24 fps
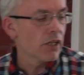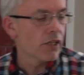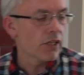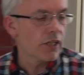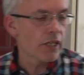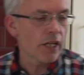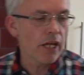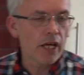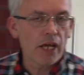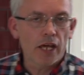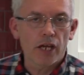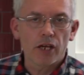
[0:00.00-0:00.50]

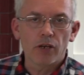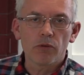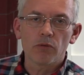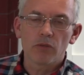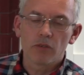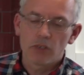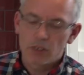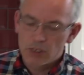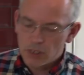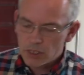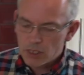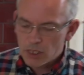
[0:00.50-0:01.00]
Now,
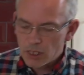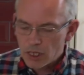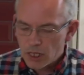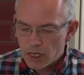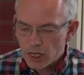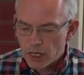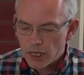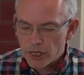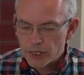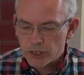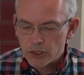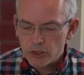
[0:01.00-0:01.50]

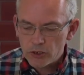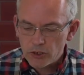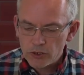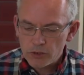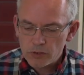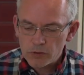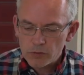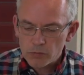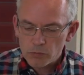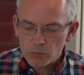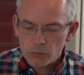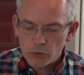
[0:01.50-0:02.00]
I
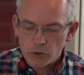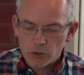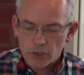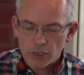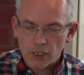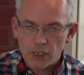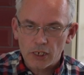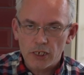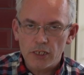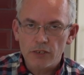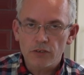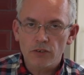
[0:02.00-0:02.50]
could put
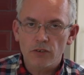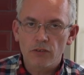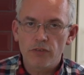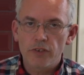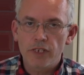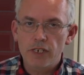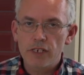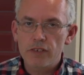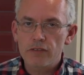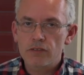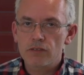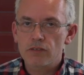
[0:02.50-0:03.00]
a lid on
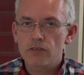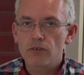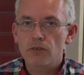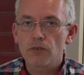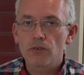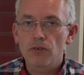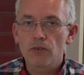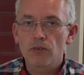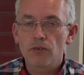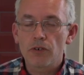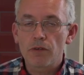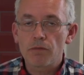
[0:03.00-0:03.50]
this,
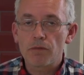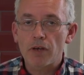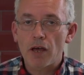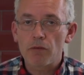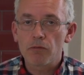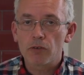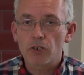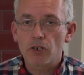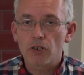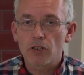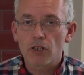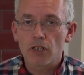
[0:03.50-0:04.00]
or if I
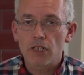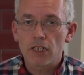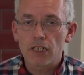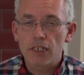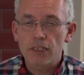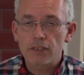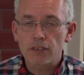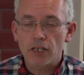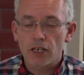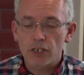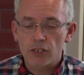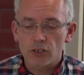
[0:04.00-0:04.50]
haven't got a
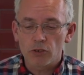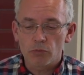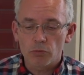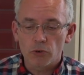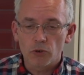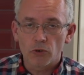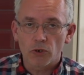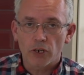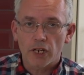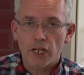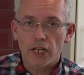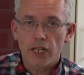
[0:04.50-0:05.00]
lid, I could
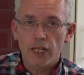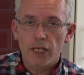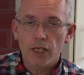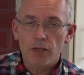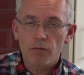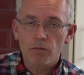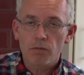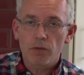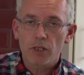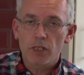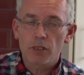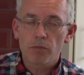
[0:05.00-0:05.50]
put
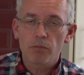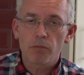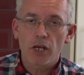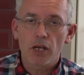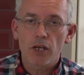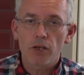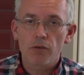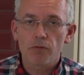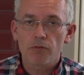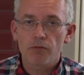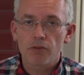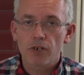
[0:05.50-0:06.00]
cling film
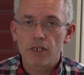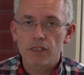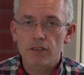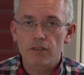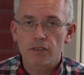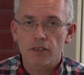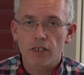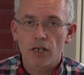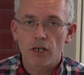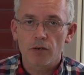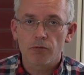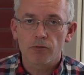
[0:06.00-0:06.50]
over it
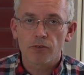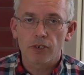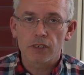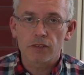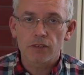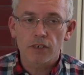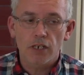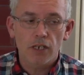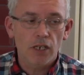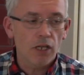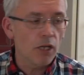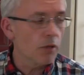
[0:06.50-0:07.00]
to cover
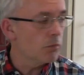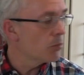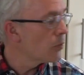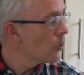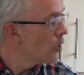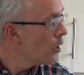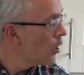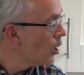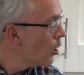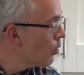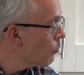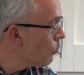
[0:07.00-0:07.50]
it up.
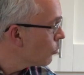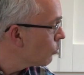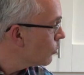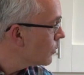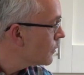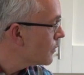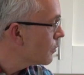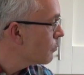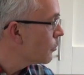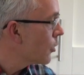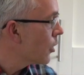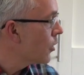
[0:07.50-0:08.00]
But
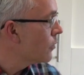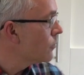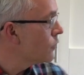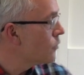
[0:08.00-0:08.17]
what I'm going